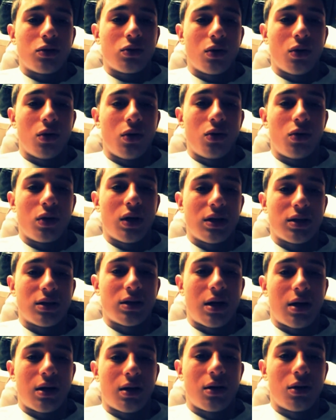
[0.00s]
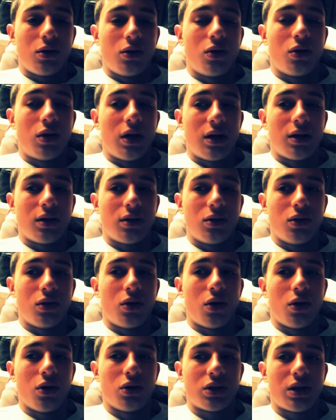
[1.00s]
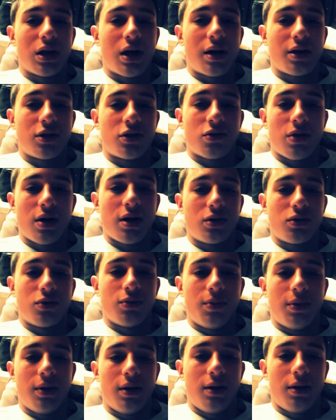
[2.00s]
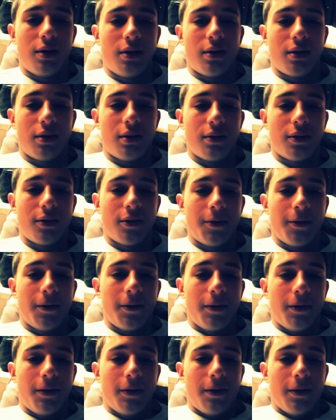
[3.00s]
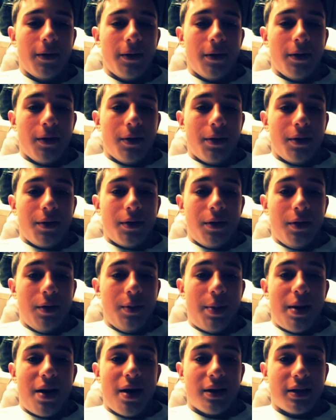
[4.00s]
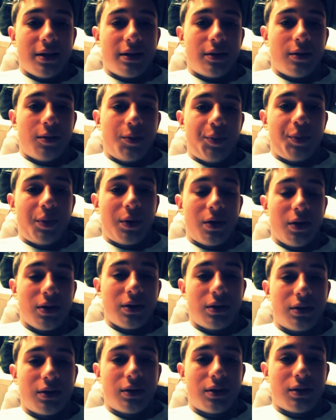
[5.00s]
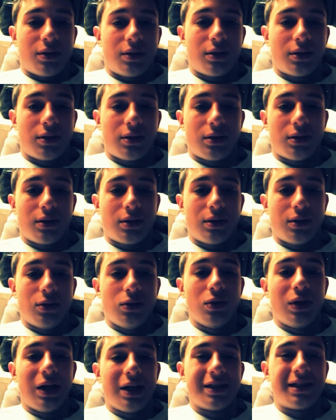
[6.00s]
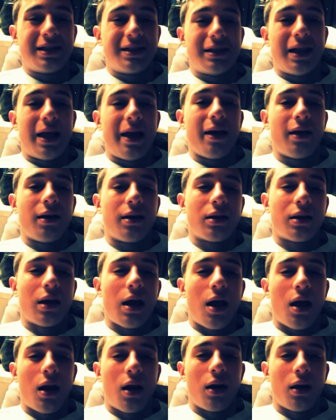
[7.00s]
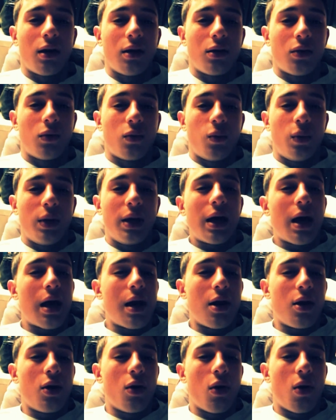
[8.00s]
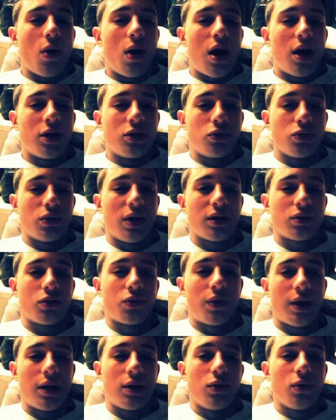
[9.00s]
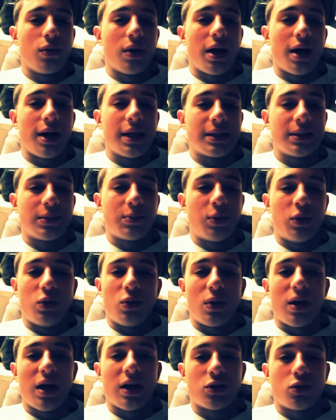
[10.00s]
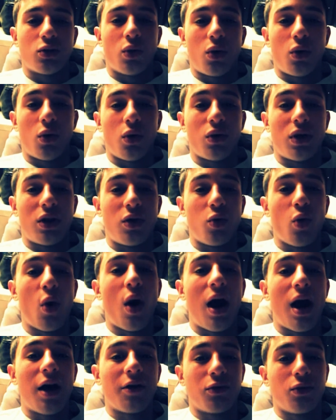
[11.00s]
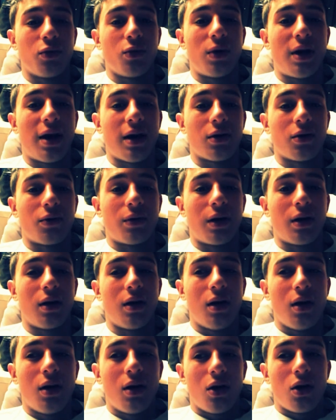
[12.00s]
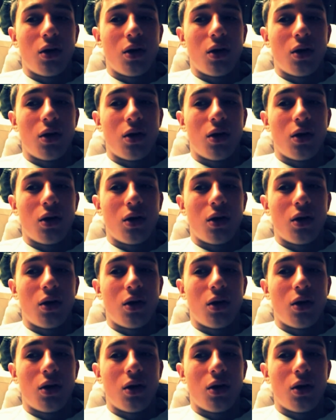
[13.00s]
So you guys, you guys, you girls gotta try to be your best because you guys think that we gotta know how to act around you guys, but you guys don't know that you have to act around